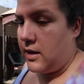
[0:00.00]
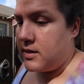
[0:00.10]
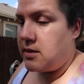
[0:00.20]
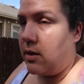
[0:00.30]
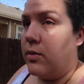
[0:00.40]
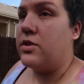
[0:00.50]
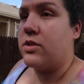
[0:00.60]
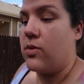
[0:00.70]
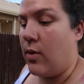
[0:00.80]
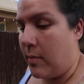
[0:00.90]
any sun, which
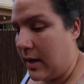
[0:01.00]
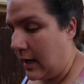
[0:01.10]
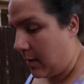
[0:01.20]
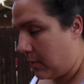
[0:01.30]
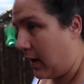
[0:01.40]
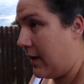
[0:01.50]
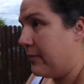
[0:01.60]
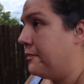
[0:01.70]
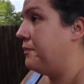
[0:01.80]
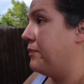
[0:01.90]
is cool. I'm gonna get my
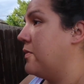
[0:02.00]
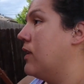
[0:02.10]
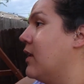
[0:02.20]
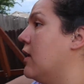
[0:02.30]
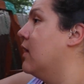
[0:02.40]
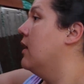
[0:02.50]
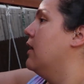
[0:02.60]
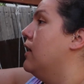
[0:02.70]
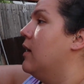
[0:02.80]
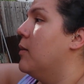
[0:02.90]

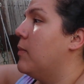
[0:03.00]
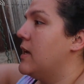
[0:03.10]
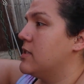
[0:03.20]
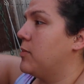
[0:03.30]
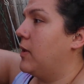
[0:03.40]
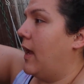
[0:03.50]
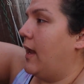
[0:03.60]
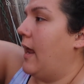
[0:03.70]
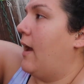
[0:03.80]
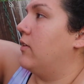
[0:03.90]
basil
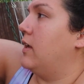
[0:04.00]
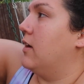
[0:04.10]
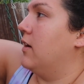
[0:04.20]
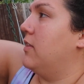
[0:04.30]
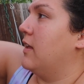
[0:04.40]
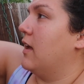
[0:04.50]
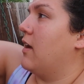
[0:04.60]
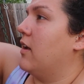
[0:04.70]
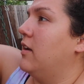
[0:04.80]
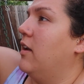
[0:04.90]
plant out of here. I think it
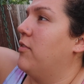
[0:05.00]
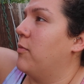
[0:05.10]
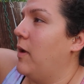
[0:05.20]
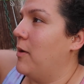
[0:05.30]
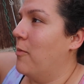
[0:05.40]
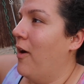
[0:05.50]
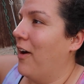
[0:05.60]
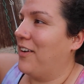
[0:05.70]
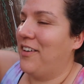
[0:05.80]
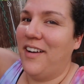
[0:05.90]
got enough
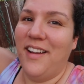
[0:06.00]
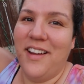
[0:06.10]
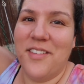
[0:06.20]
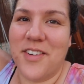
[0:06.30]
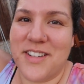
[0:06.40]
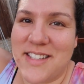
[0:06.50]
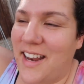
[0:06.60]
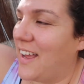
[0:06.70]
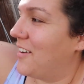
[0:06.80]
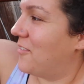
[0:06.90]
rainwater for
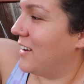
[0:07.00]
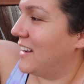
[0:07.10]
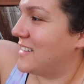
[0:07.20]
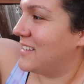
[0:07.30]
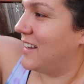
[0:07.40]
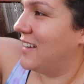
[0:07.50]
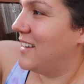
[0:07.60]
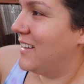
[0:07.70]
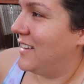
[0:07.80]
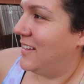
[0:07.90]
today. I don't want it to
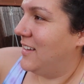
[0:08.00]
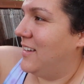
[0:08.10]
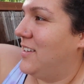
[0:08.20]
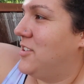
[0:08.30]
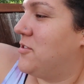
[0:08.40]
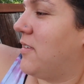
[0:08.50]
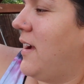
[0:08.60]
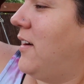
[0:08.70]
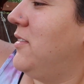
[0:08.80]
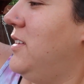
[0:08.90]

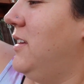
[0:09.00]
drown.